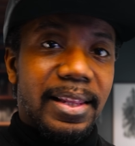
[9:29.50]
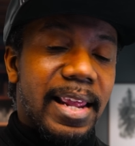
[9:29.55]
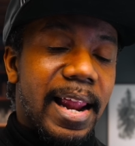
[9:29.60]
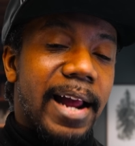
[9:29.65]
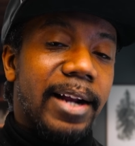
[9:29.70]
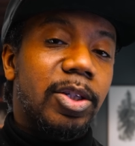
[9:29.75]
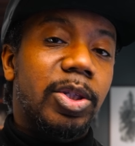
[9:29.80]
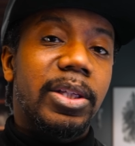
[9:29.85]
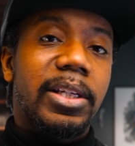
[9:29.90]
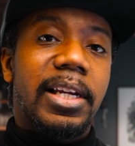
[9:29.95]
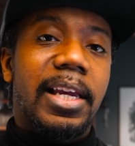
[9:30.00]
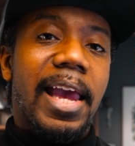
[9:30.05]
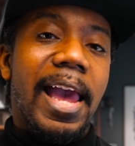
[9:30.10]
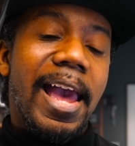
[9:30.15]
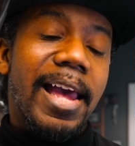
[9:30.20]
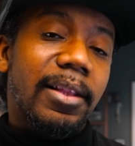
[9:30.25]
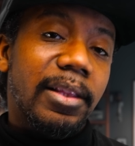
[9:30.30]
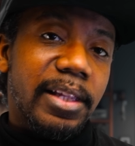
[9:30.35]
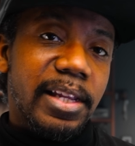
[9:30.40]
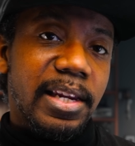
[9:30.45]
that actually
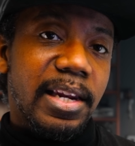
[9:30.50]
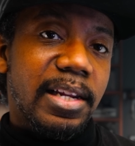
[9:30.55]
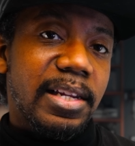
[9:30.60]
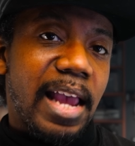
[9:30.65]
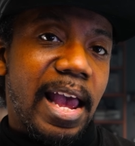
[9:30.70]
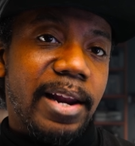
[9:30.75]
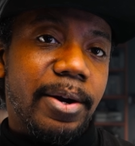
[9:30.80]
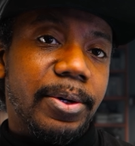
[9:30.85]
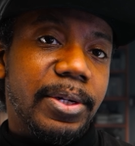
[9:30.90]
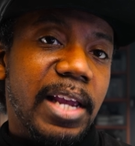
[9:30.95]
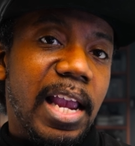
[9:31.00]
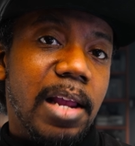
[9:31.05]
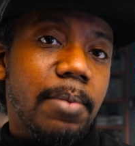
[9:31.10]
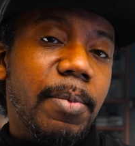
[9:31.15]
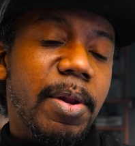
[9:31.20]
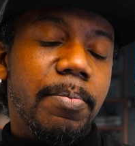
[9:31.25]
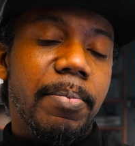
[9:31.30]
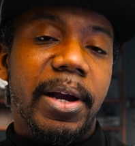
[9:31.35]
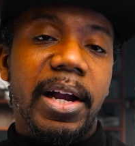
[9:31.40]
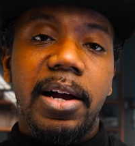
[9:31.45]
can lean into
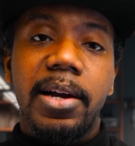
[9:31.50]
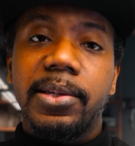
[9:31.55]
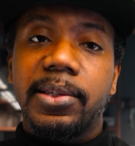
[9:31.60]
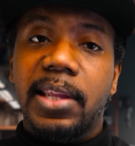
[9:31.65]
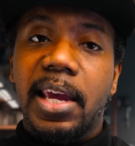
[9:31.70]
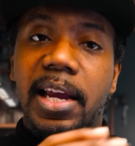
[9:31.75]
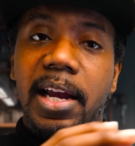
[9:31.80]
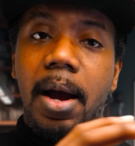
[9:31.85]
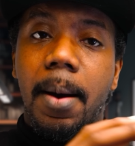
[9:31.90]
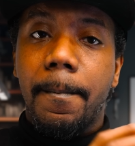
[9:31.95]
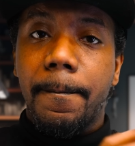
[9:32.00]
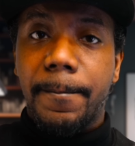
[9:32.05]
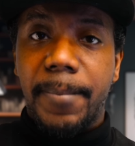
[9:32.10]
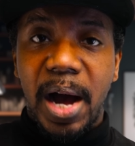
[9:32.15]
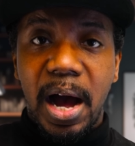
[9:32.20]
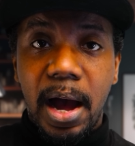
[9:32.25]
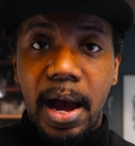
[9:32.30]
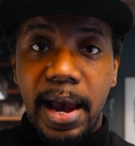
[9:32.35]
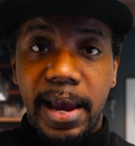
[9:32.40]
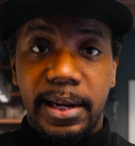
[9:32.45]
entertainment because they
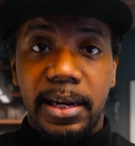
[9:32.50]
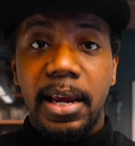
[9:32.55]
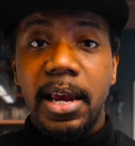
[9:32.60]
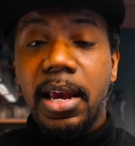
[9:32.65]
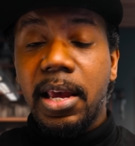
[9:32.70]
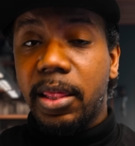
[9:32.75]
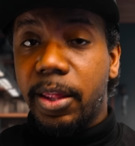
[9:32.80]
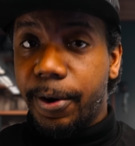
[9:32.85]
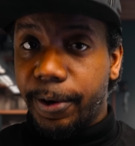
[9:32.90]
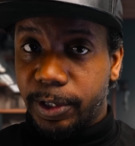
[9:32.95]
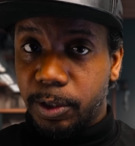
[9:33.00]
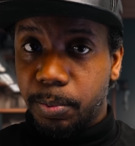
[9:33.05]
combine their